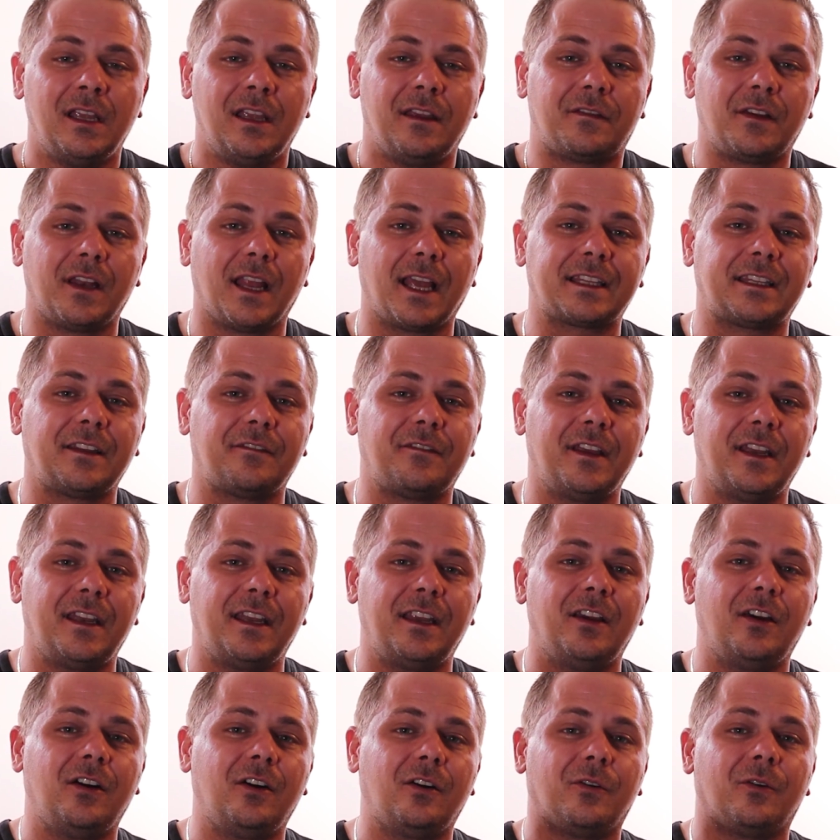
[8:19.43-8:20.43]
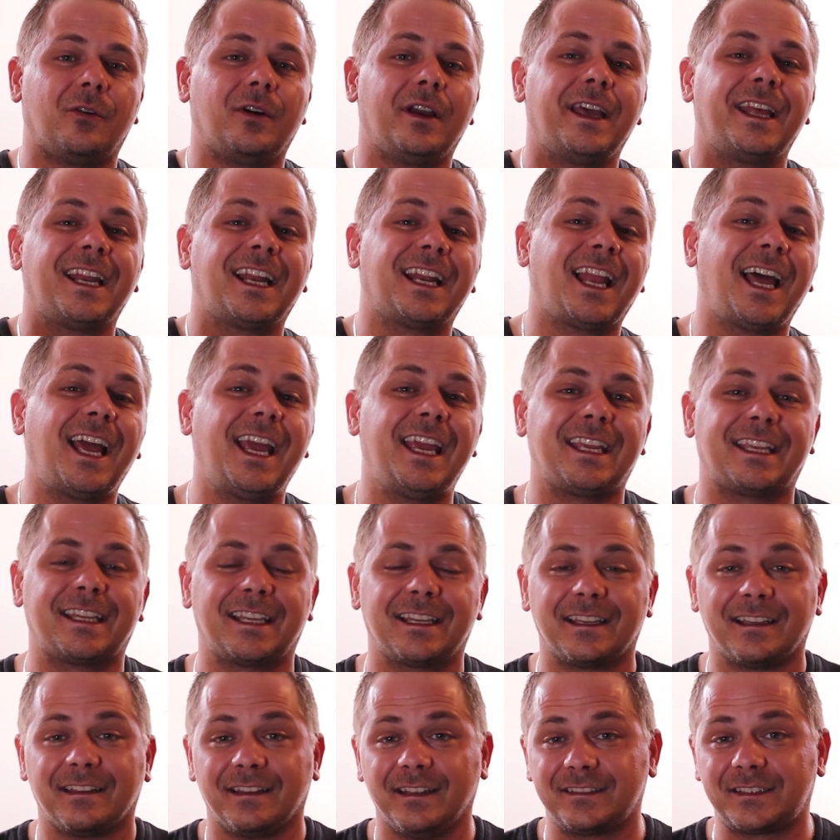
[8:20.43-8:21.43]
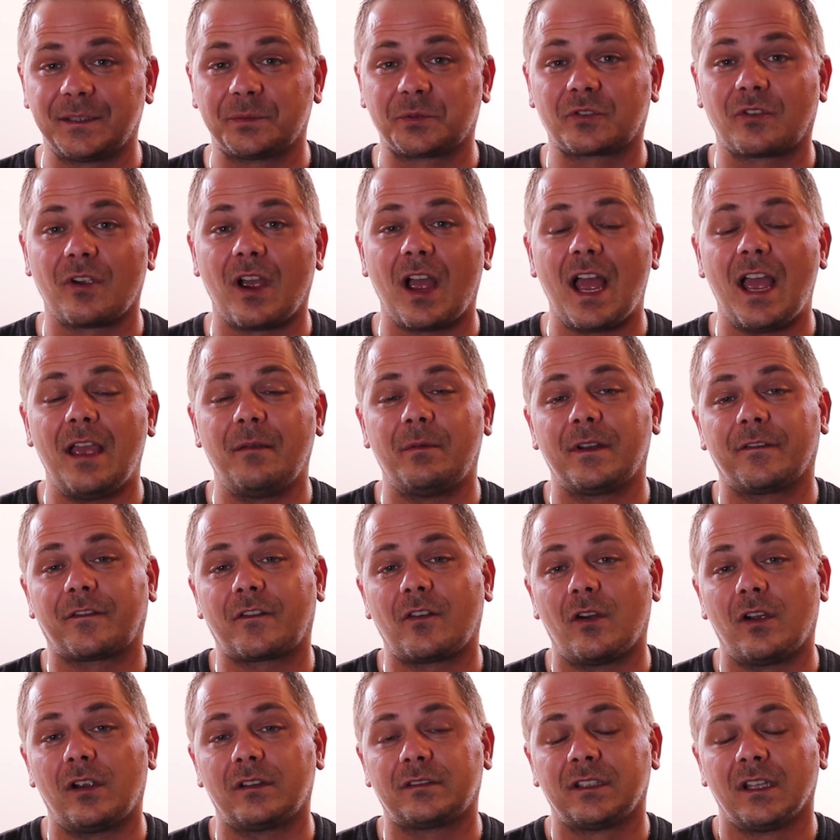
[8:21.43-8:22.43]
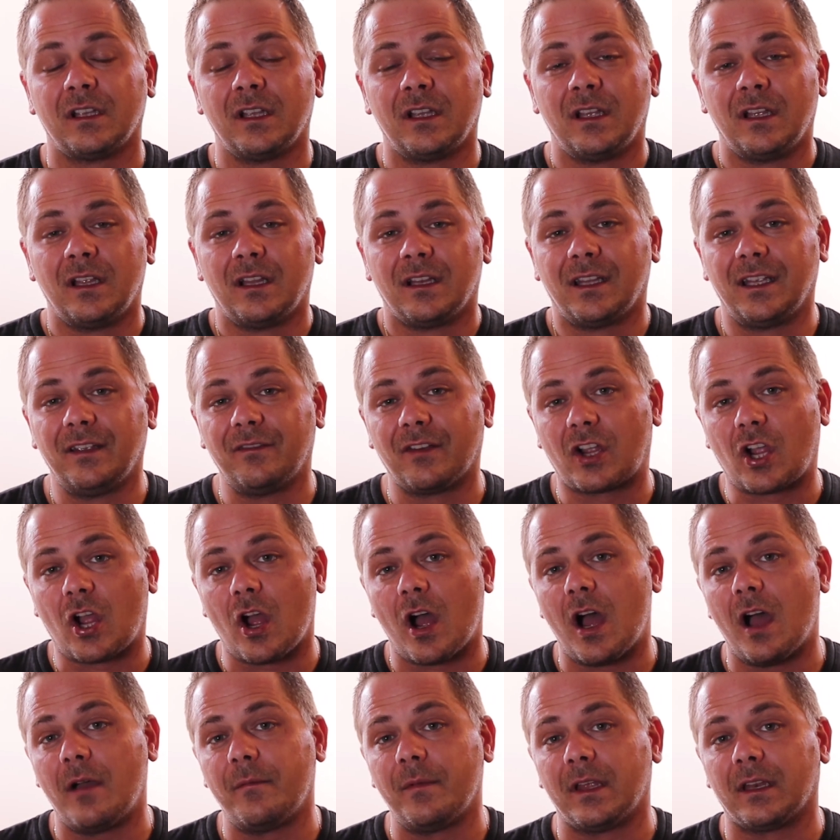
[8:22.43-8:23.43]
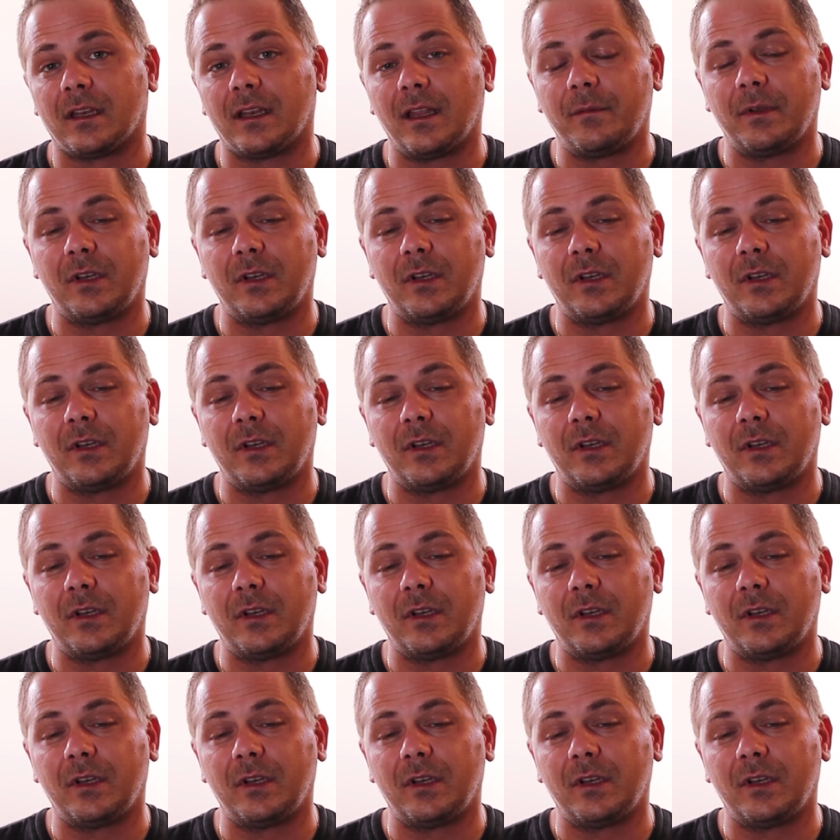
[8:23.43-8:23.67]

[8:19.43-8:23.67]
If you like the video, hit a like, hit subscribe, and of course, leave a comment.